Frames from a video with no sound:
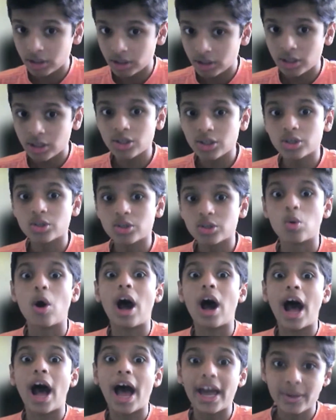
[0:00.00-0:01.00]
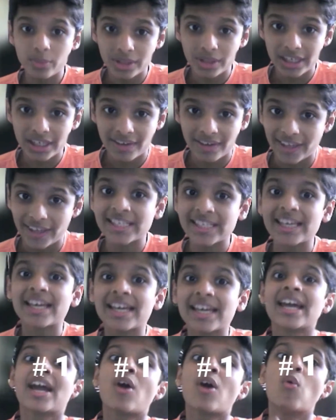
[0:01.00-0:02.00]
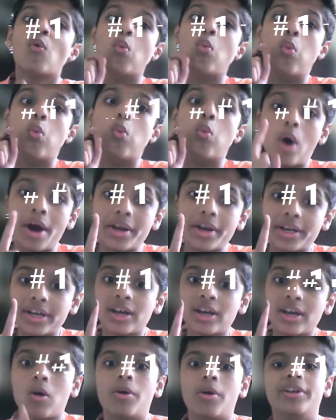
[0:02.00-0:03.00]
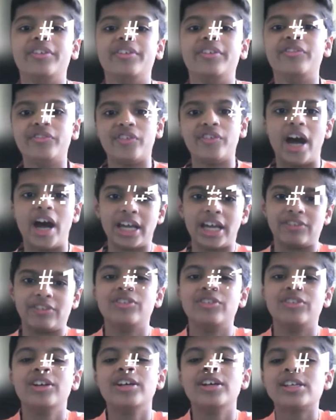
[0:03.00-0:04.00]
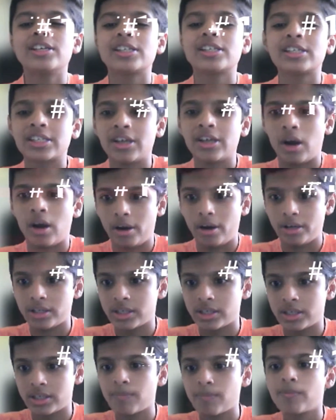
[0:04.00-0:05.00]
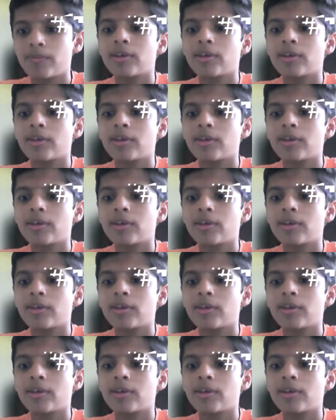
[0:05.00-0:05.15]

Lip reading: So I would give this 1 on 5 stars.